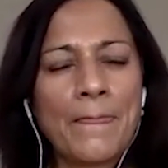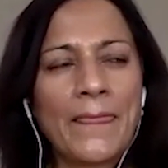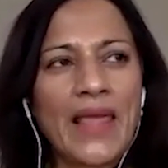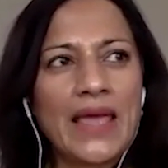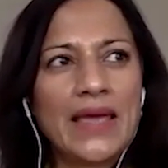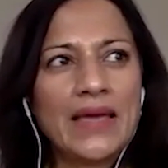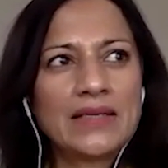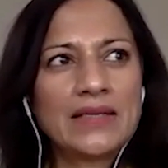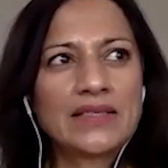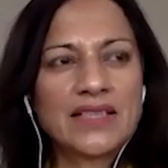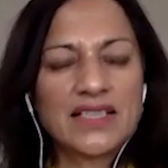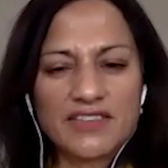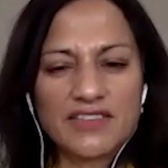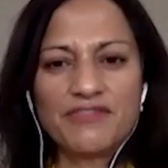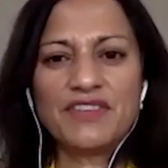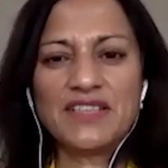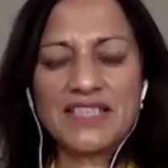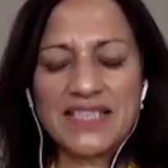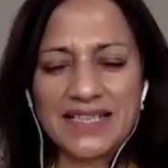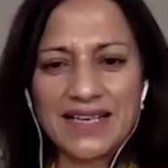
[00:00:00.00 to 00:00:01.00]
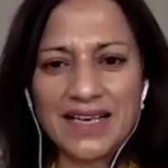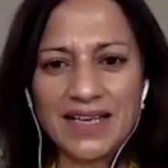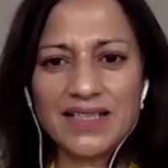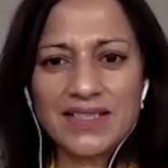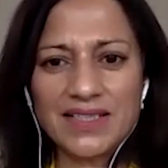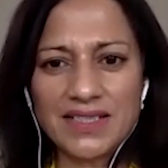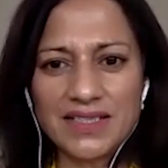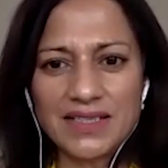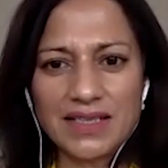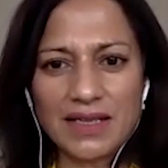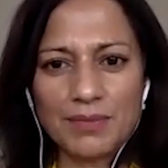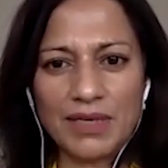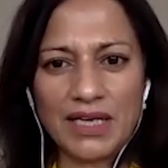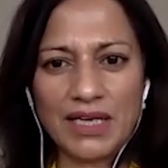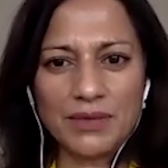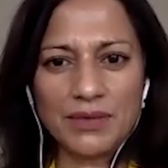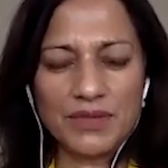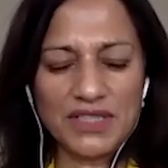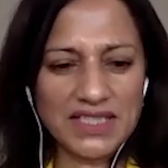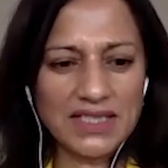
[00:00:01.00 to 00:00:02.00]
there's a physicality to that
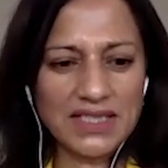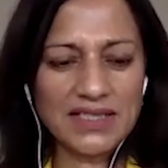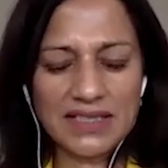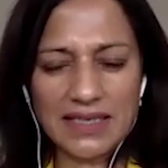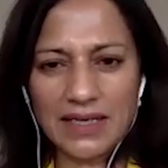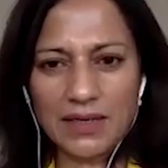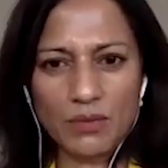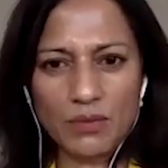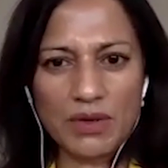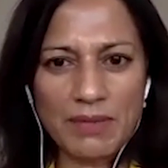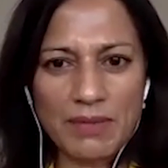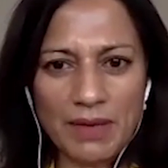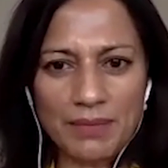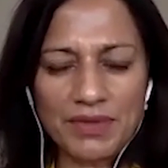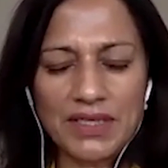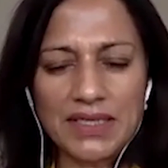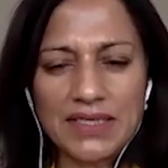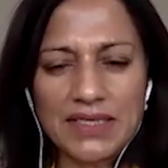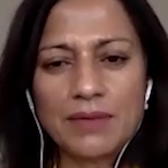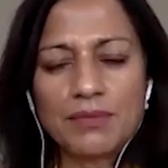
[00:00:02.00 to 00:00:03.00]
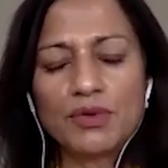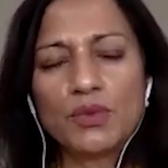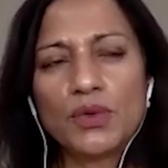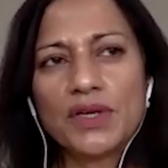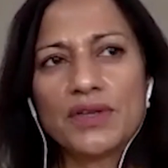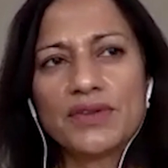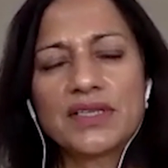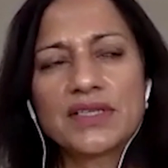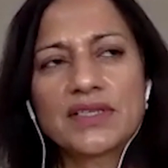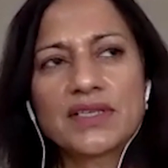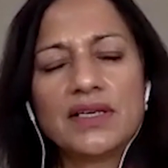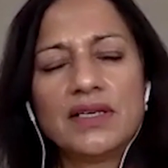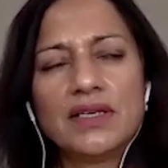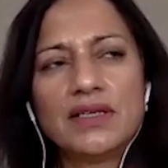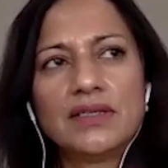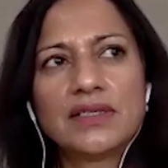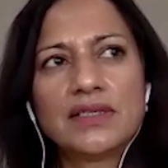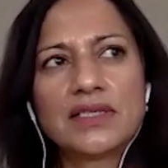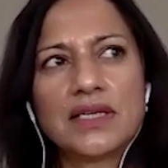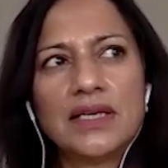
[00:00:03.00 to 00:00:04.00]
planning. We sit down and we map things out. But one of the things I
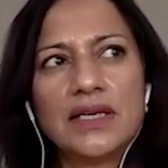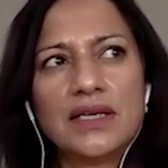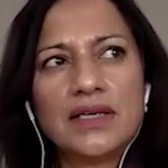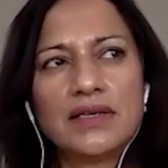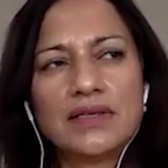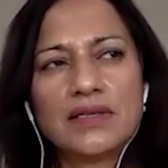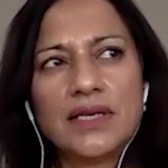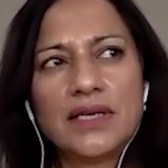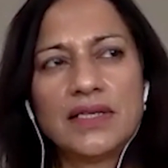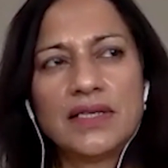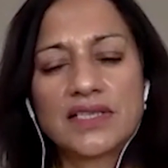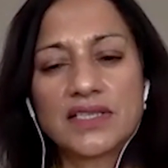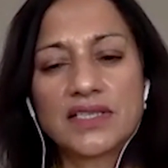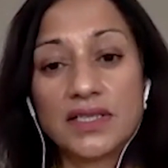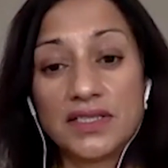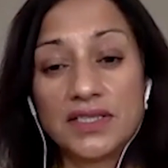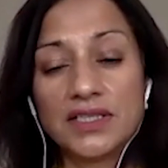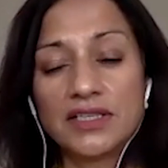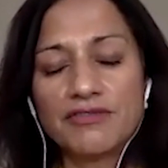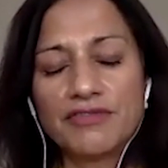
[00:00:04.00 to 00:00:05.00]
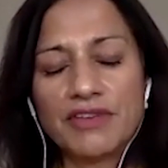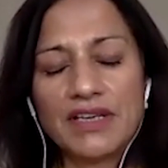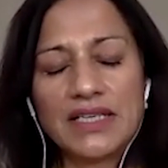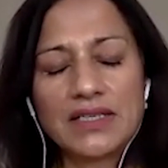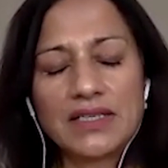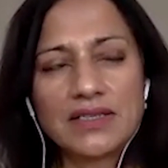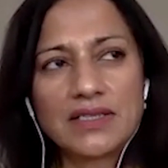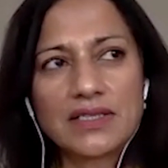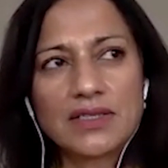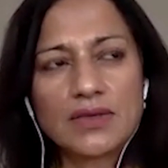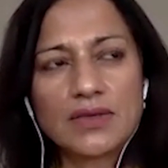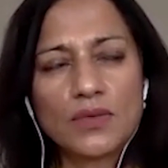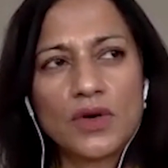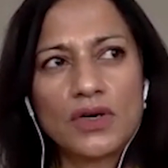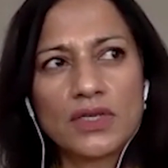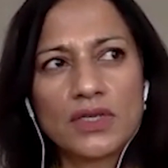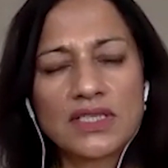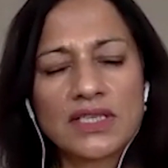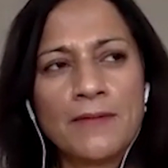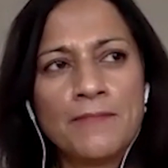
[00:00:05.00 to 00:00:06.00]
learned in studying offenders
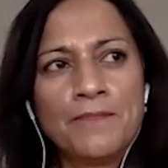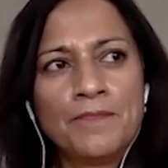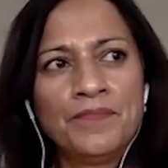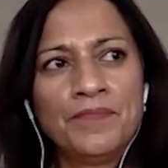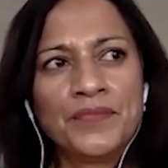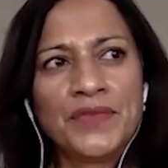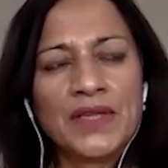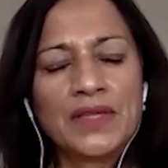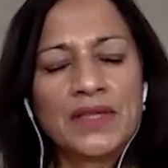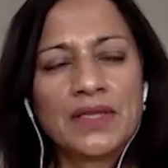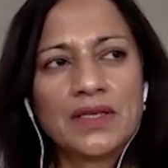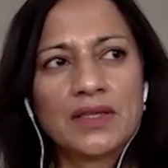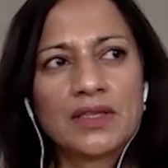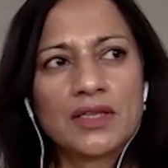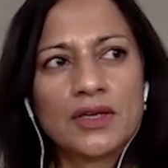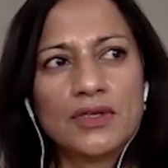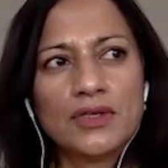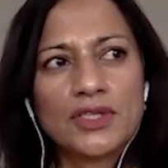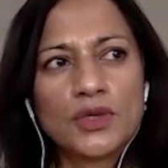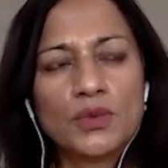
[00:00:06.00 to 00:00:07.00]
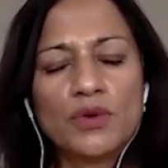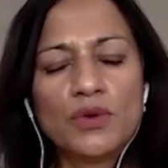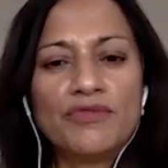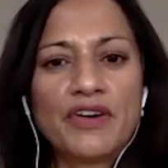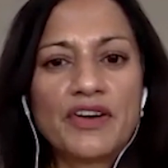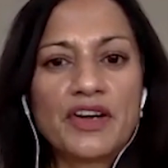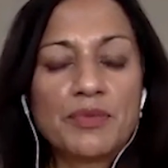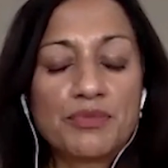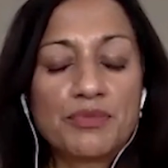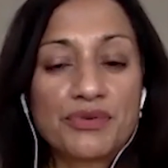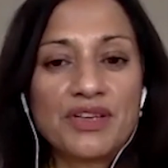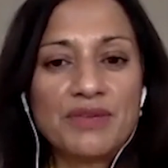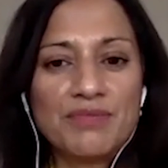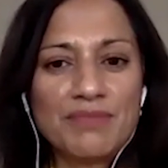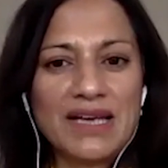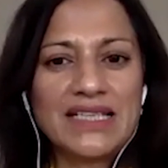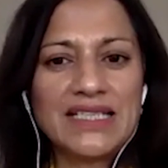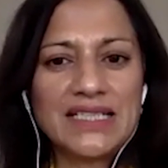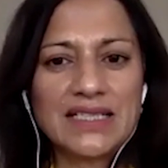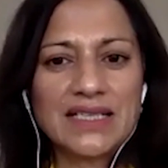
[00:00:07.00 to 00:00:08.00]
was that those who were very
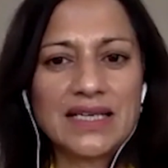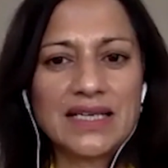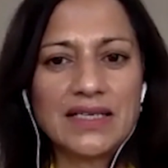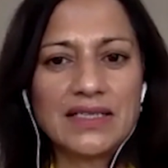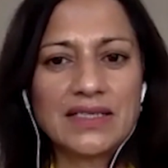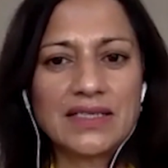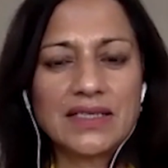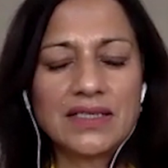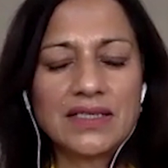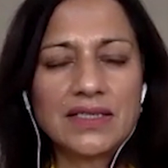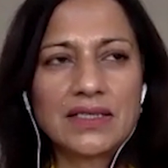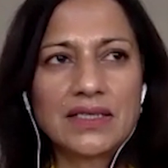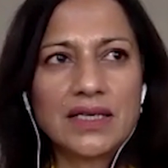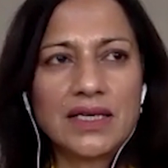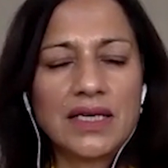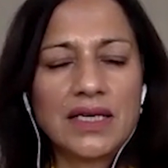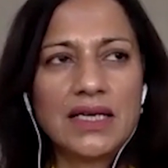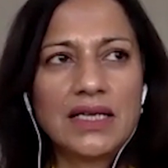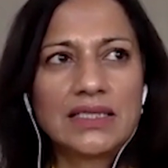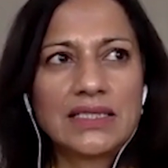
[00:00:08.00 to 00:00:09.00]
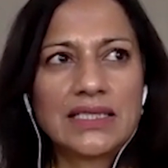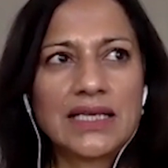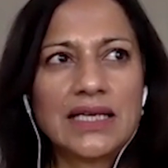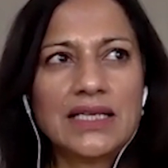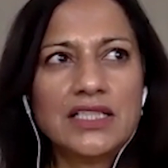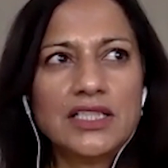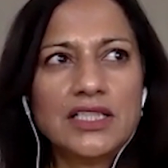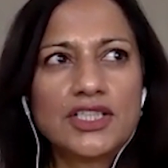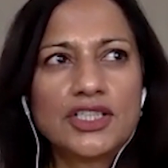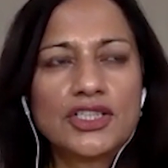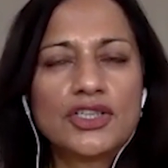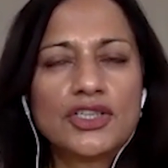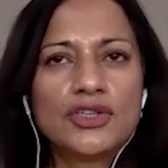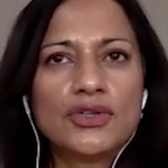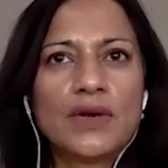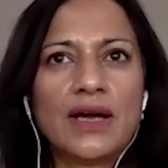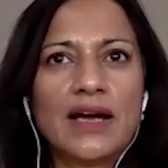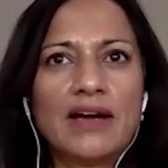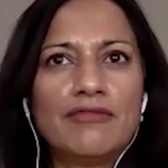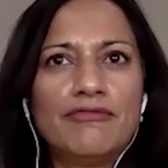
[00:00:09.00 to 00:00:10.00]
premeditated tended
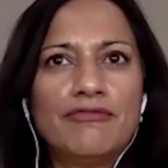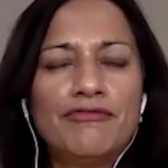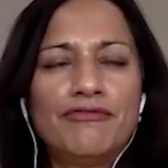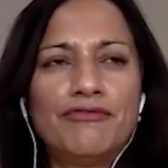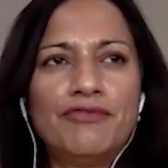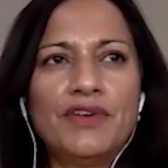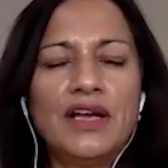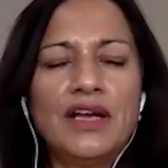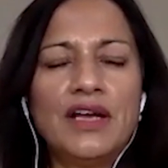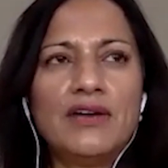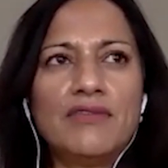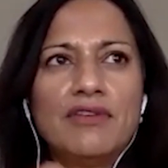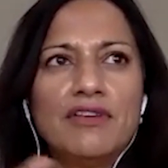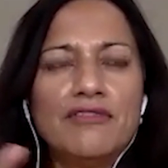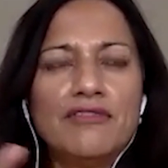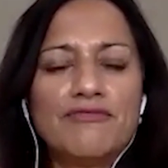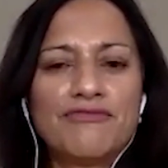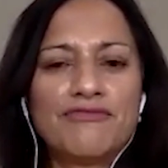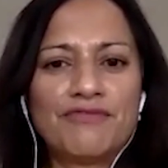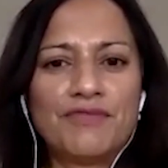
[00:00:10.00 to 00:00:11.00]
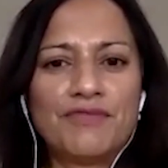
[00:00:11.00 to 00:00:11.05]
to have very